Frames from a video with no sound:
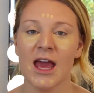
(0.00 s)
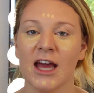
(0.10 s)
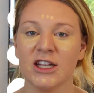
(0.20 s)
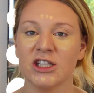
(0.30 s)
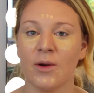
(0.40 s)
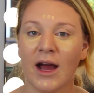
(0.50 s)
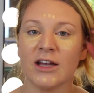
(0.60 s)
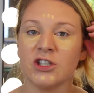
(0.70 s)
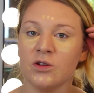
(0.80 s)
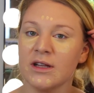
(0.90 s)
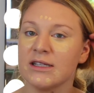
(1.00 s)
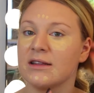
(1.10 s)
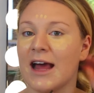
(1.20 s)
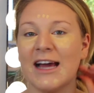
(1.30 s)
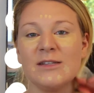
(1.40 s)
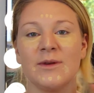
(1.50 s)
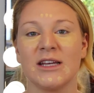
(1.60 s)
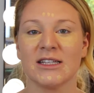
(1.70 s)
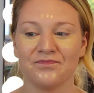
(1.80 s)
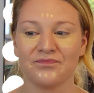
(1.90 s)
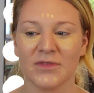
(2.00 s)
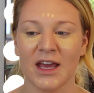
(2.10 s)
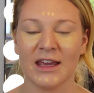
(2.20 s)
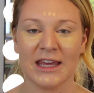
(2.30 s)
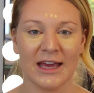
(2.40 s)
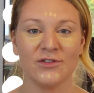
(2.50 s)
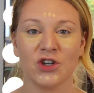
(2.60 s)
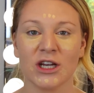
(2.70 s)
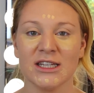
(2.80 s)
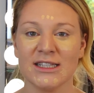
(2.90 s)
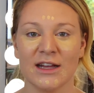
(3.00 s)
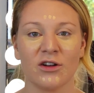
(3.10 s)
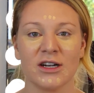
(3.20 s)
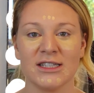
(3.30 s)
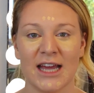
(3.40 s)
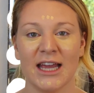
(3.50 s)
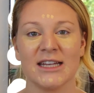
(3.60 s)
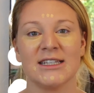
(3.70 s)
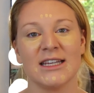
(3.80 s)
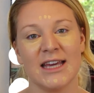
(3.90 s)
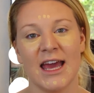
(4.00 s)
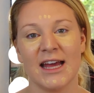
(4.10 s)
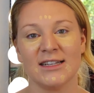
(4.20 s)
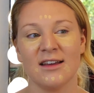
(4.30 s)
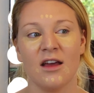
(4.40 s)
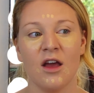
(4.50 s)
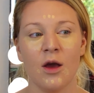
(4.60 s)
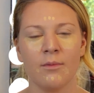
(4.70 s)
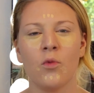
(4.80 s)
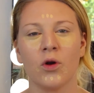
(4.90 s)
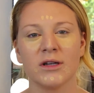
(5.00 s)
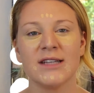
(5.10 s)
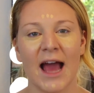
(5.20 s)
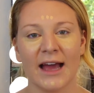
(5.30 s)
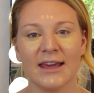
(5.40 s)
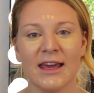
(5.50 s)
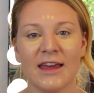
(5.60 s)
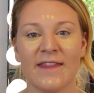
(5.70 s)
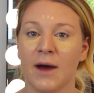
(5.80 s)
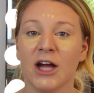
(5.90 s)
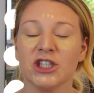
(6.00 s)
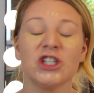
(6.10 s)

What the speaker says: and so I do this last because it gives your concealer a second to get more tacky and not much.